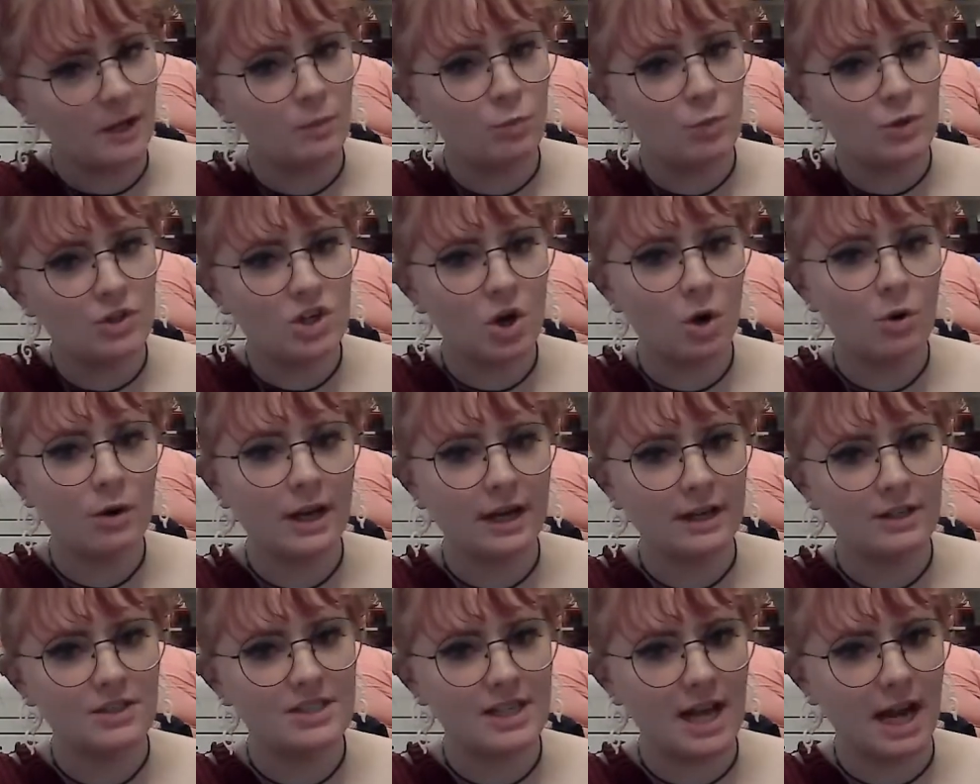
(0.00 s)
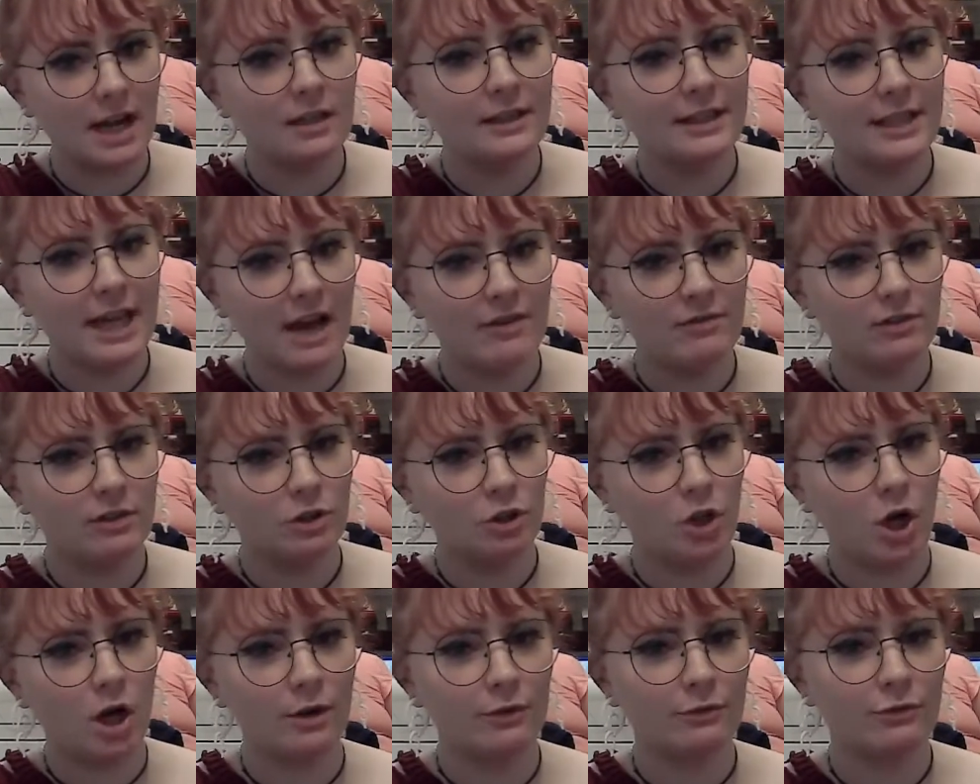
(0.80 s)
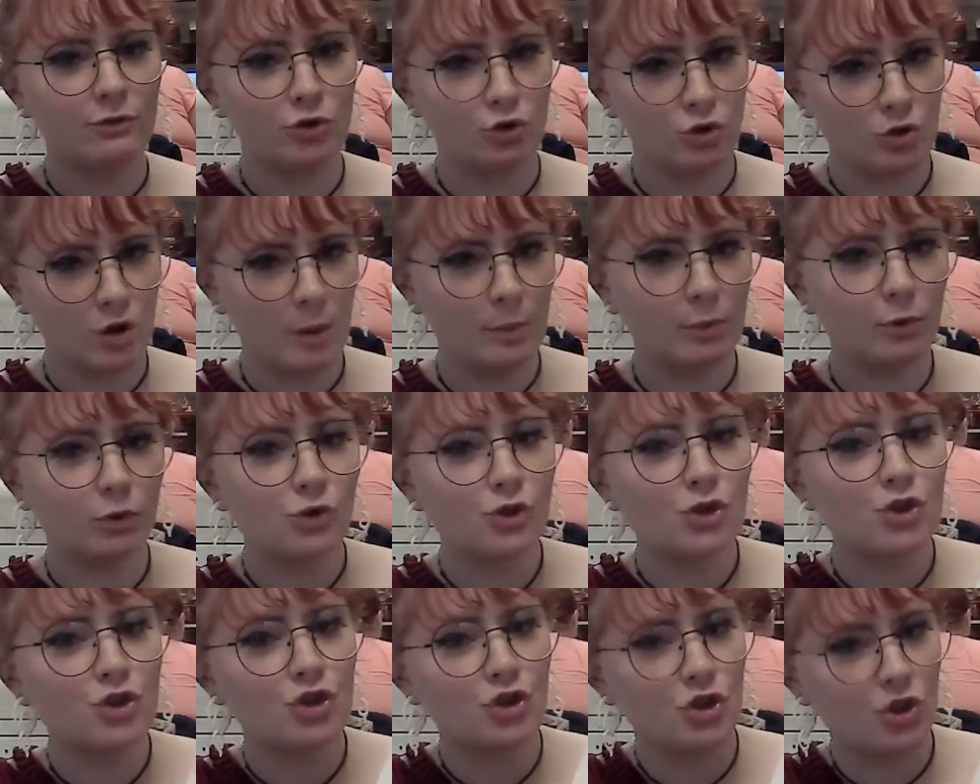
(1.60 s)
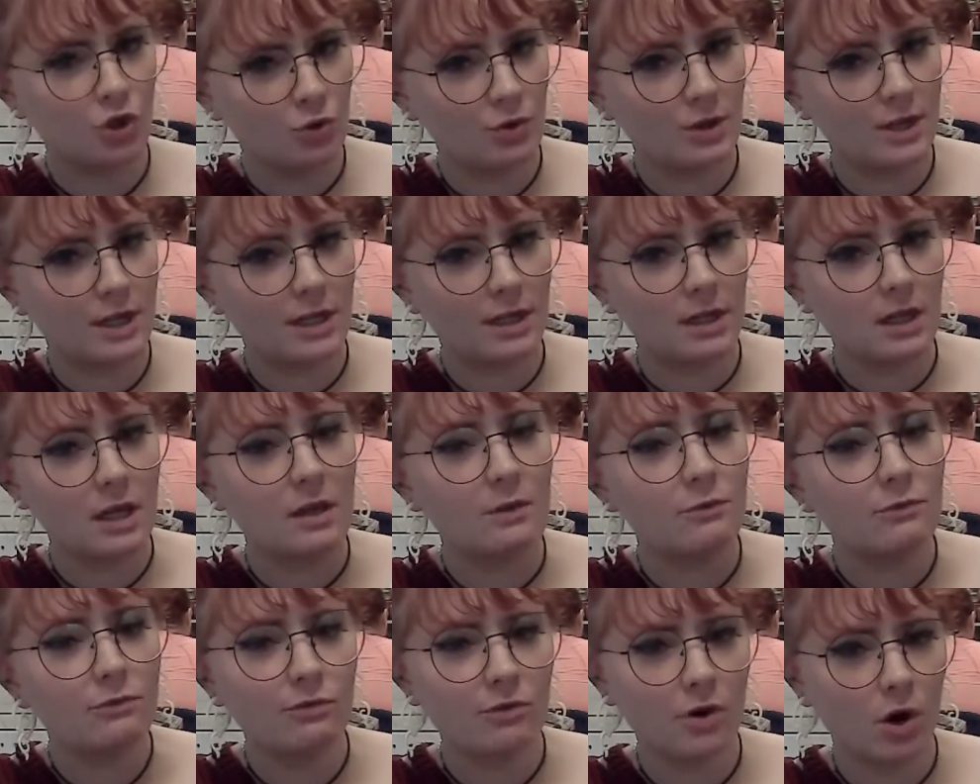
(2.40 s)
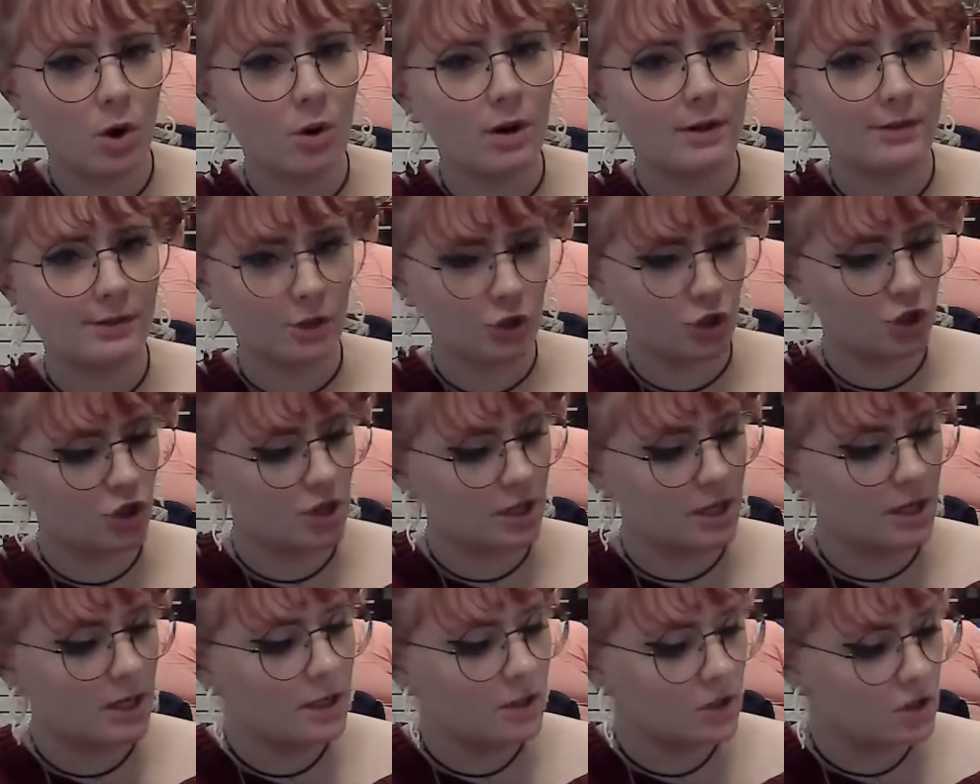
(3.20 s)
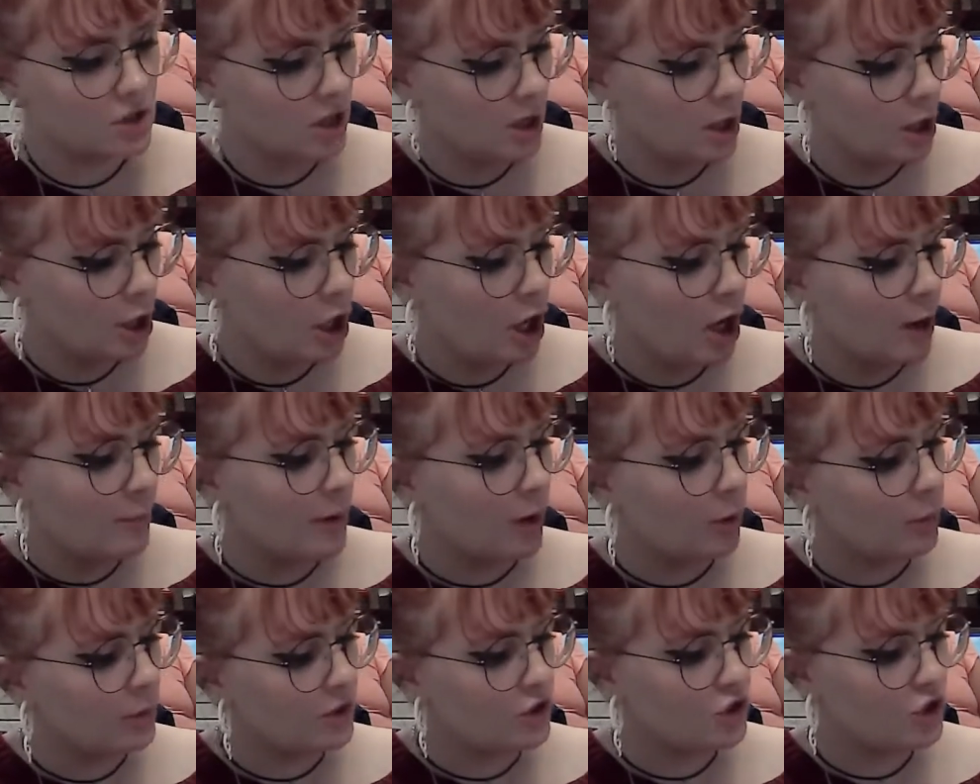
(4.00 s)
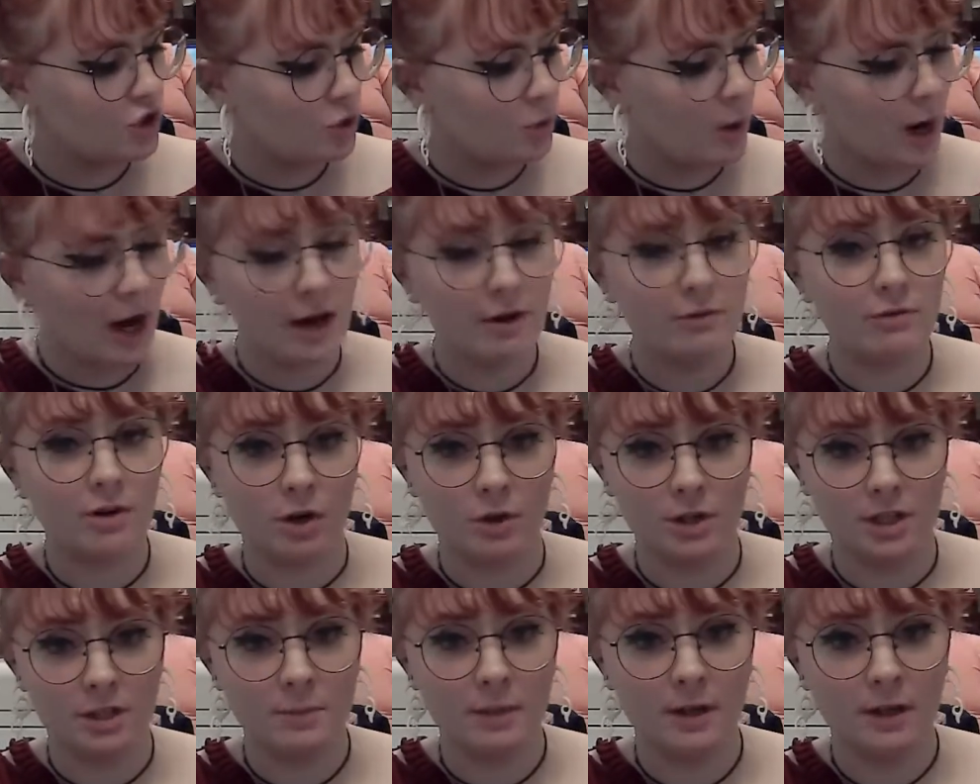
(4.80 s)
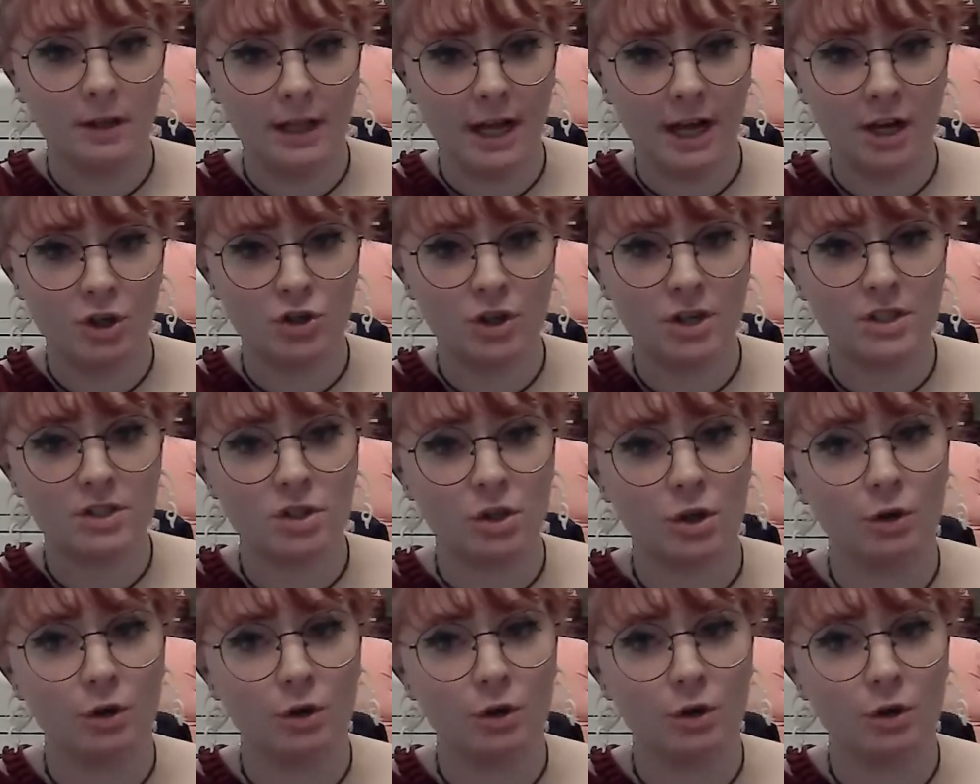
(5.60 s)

we don't exactly have a lot of troubleshooting info on the sheet, but we do have our email address and our